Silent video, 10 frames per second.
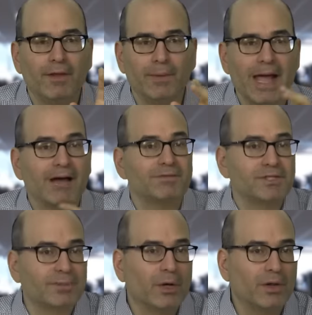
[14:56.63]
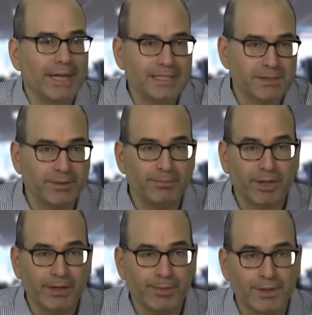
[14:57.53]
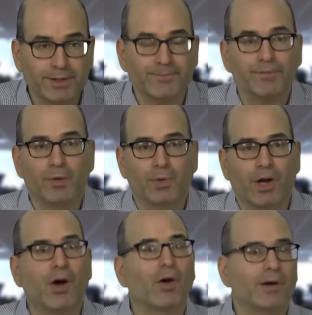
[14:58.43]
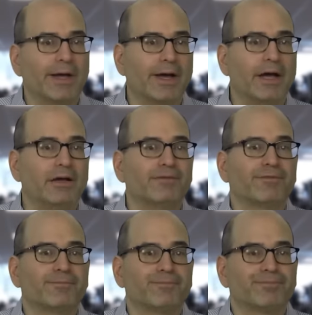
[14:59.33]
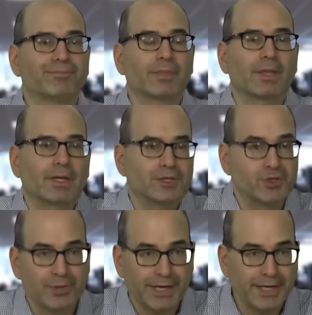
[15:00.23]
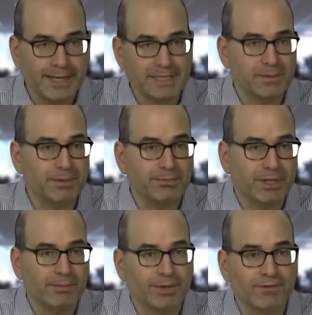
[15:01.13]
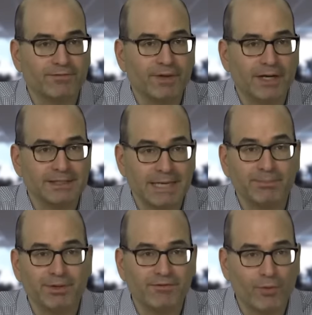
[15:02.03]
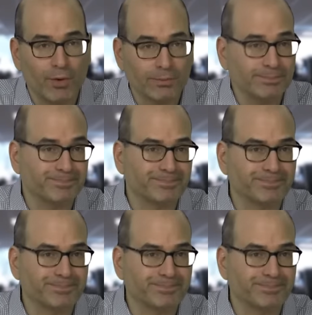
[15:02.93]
Then we have something called the S M B playbook. You want to archive a trade in S M B playbook uh, template form